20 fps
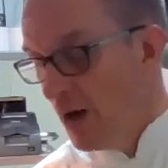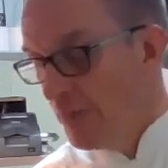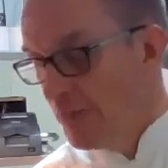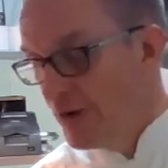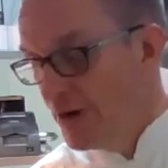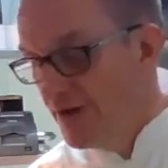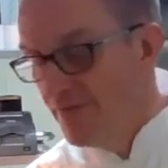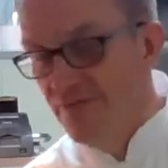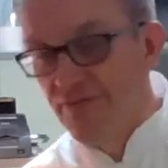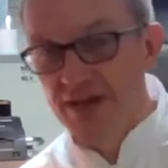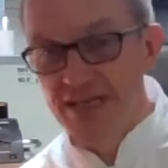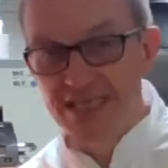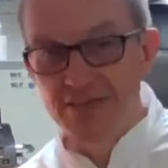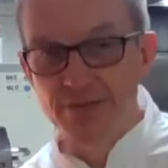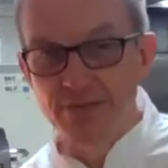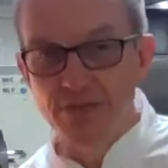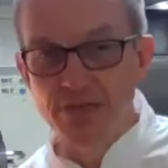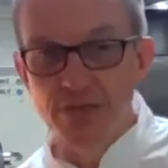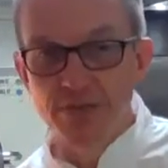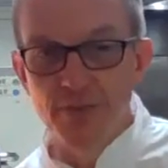are putting
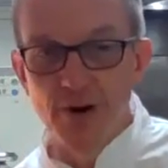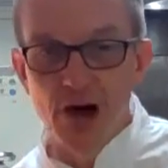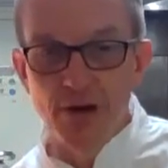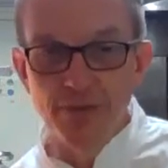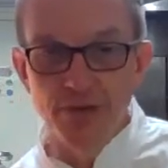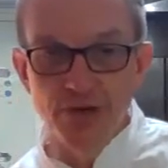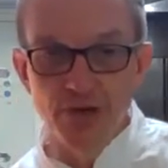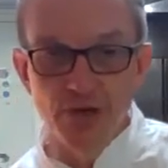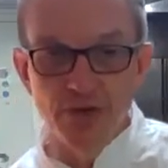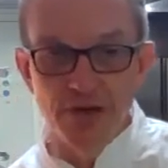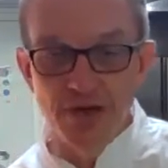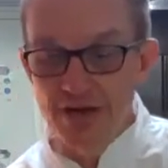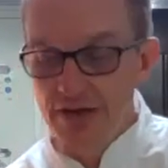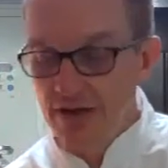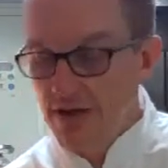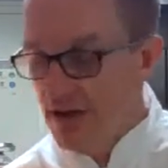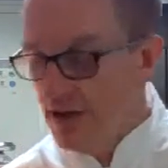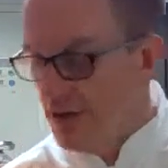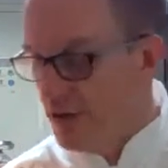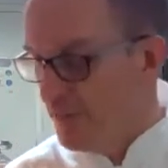vegetables on the barbecue.
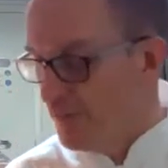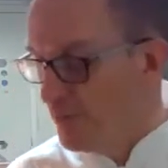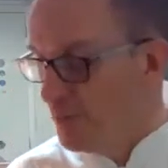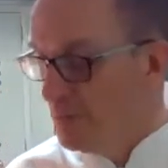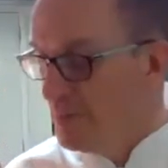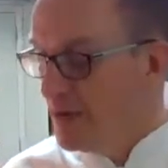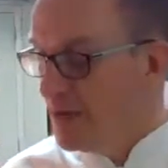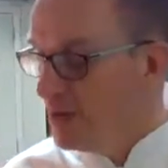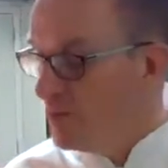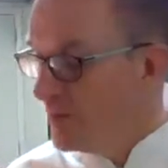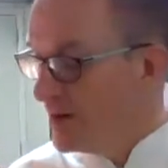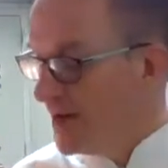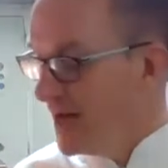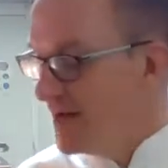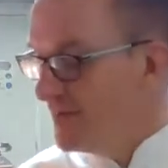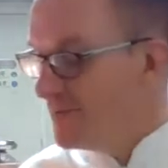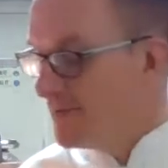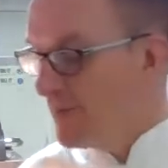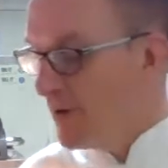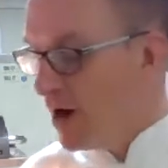And for me, when
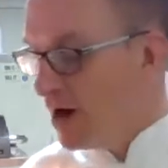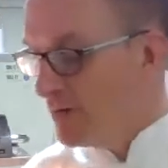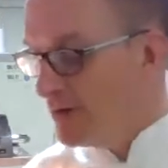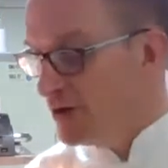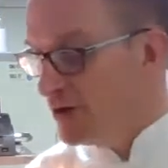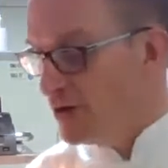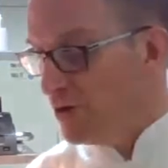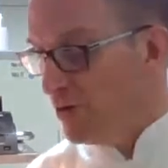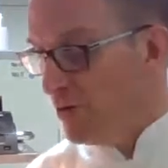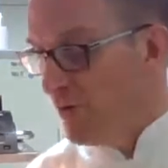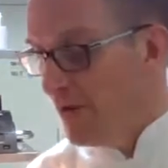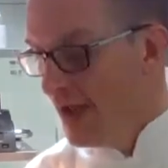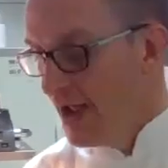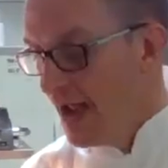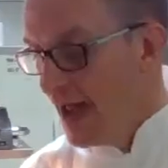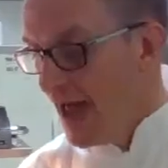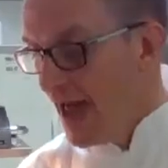I have a barbecue,